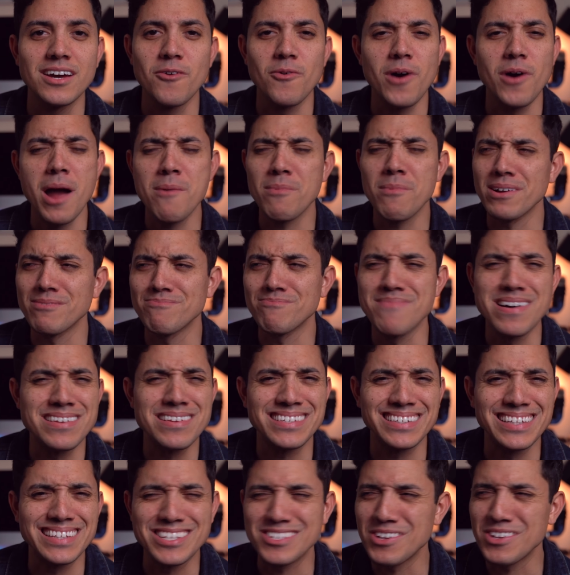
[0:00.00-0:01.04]
Why am I
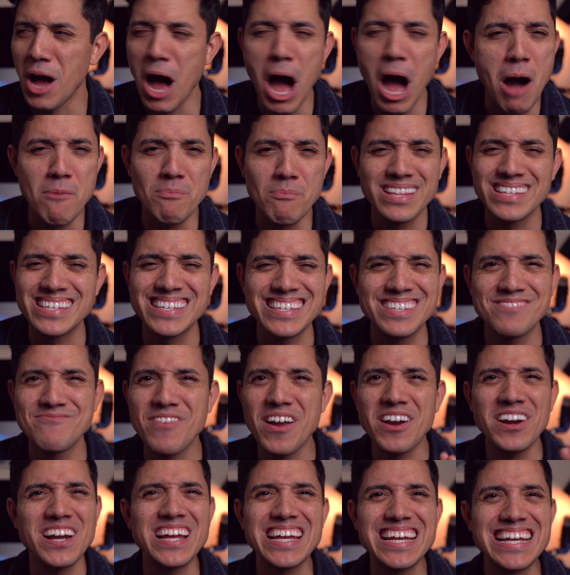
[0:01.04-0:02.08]
messing this up? This is
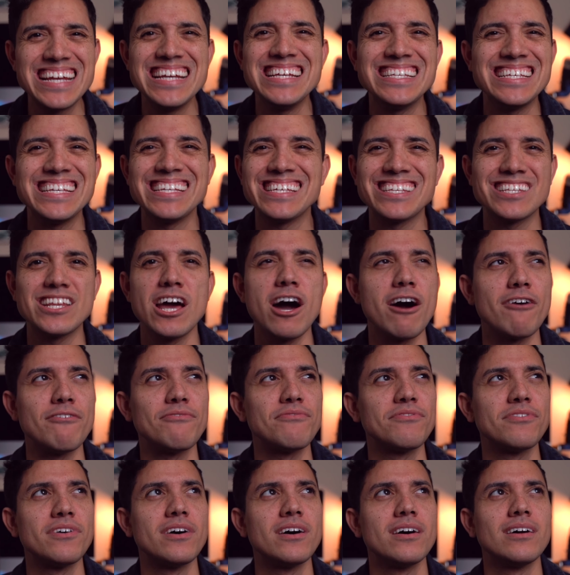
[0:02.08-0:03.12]
very easy stuff.